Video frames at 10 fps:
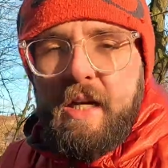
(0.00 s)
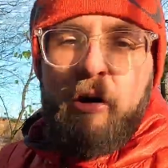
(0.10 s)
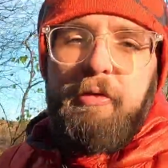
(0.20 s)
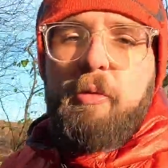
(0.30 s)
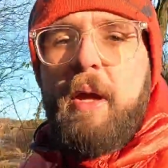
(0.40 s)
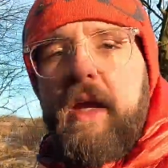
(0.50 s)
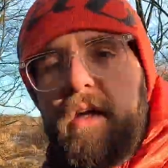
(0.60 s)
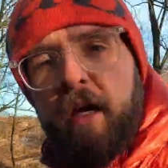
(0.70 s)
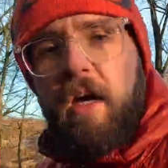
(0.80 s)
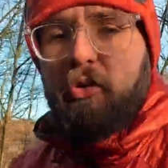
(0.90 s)
Now for
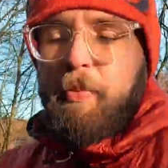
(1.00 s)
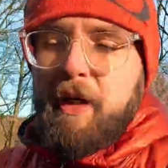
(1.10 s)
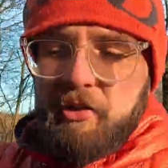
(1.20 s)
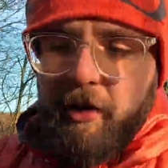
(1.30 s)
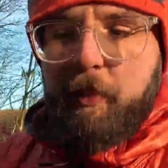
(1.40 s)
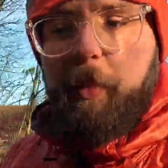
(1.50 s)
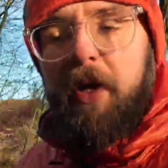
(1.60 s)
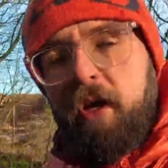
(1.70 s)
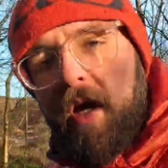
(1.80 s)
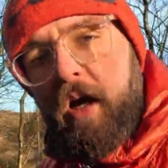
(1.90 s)
me, especially in
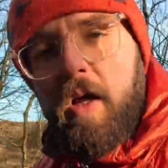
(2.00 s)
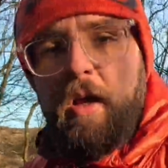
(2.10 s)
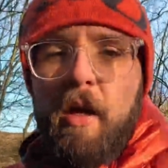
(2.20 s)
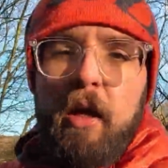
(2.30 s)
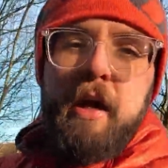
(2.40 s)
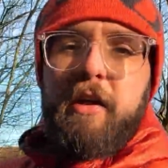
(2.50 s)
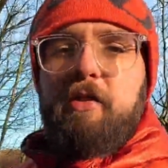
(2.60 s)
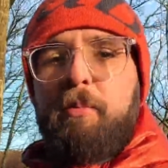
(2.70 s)
winter, it's